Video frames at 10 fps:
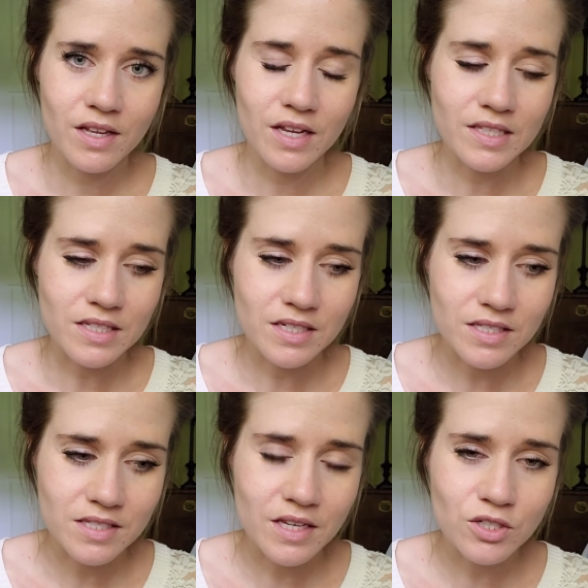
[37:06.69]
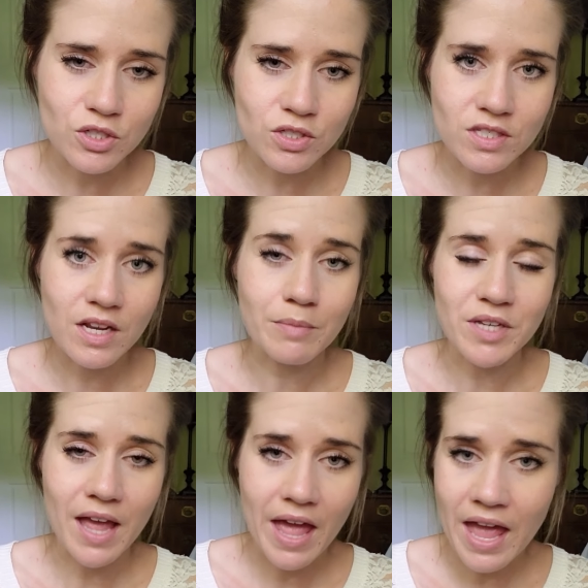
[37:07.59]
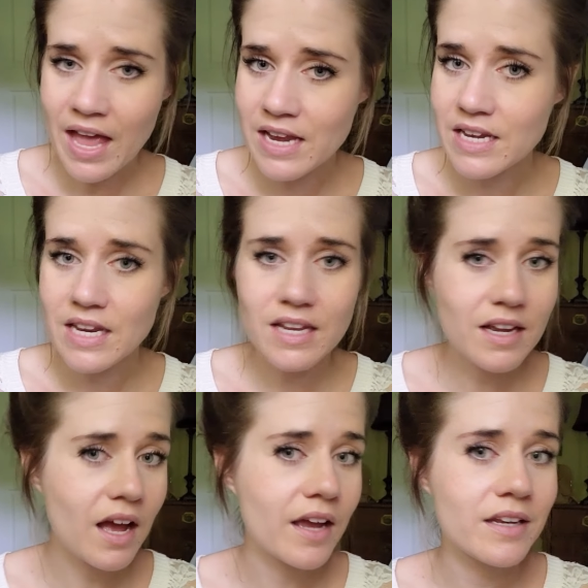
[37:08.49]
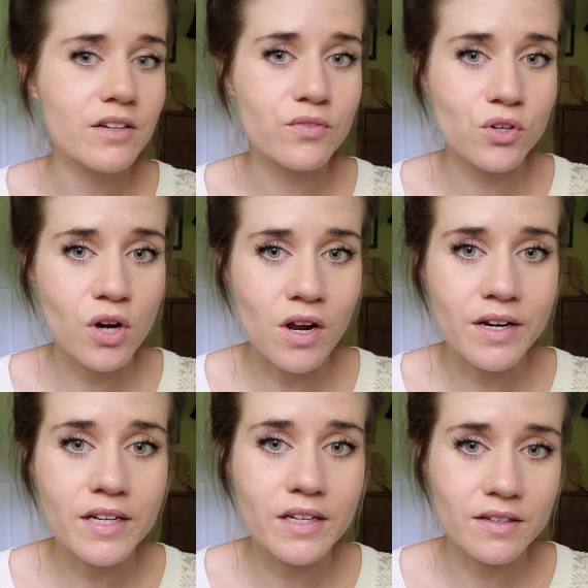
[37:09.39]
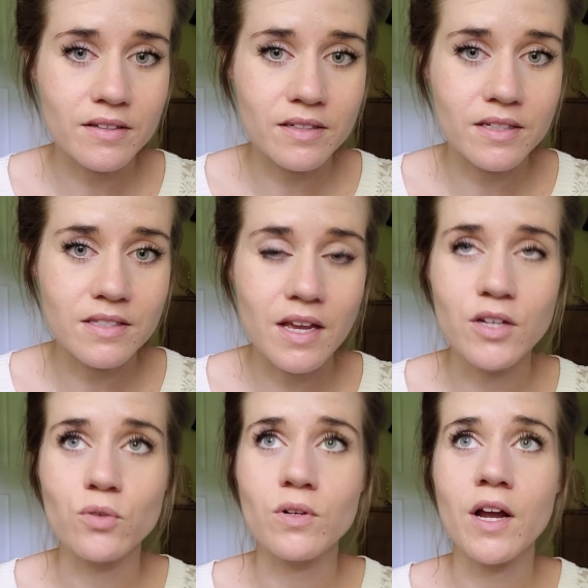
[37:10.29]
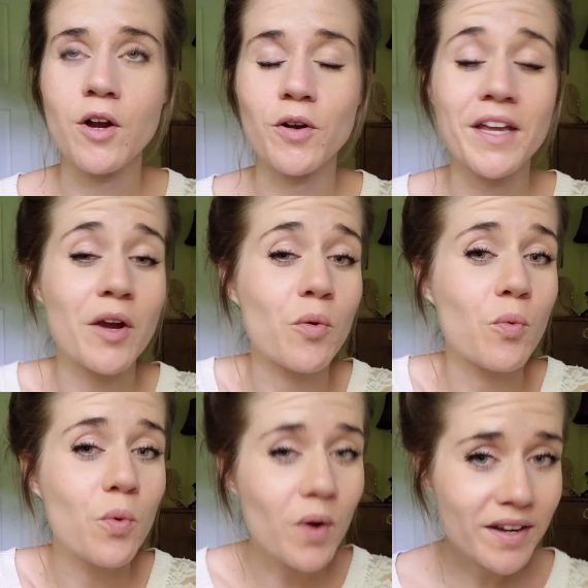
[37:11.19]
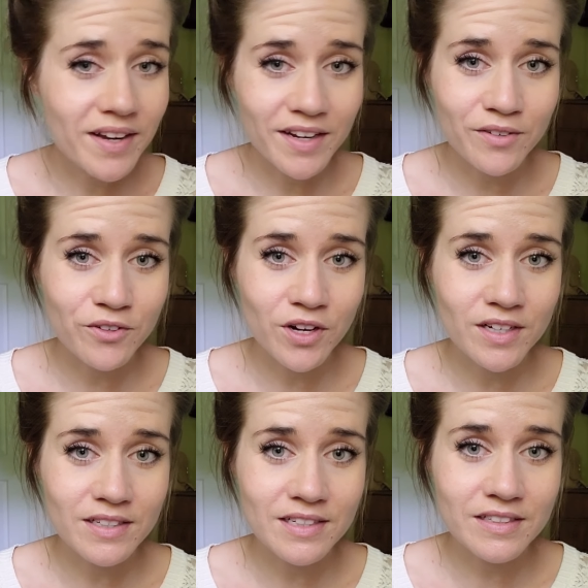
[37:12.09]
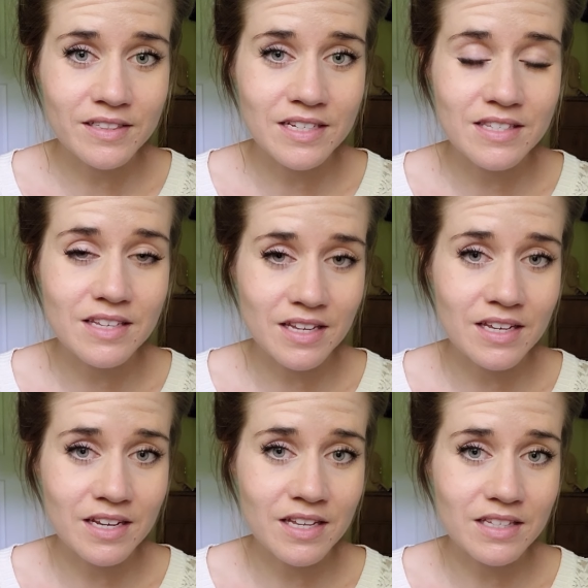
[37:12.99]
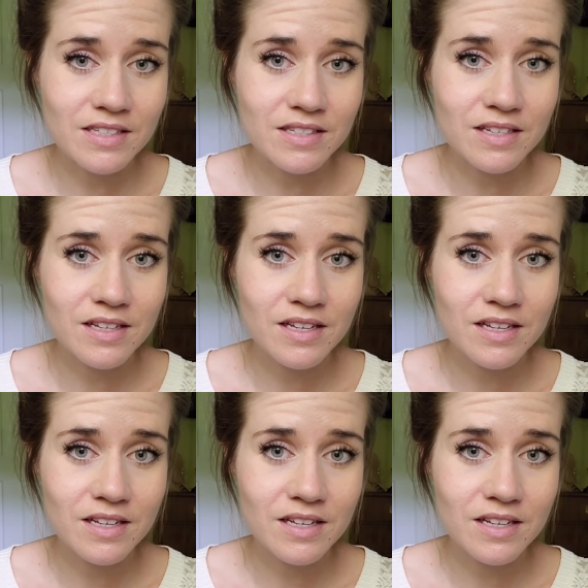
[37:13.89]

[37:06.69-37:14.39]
It's an essential step to any kind of chronic illness. I don't care what kind of chronic illness it is.